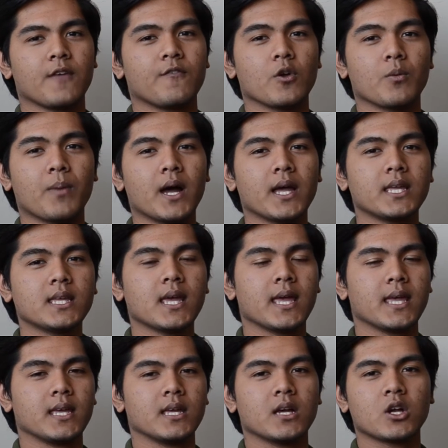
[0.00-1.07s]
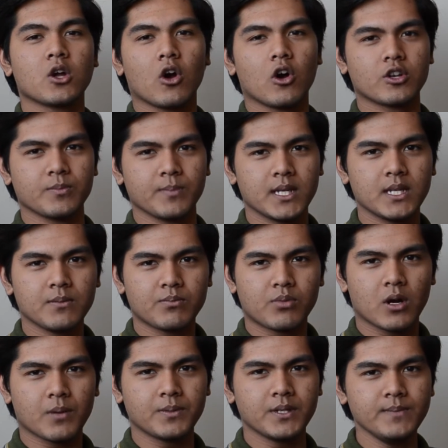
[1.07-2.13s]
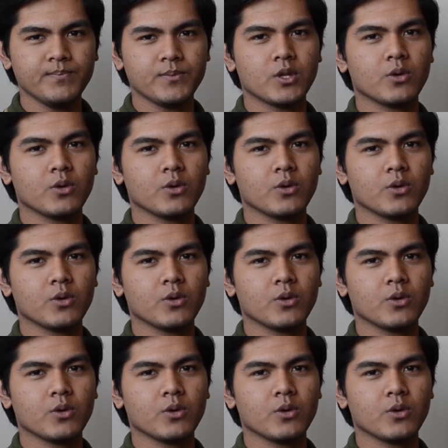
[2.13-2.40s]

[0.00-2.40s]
If you're buying a condominium property,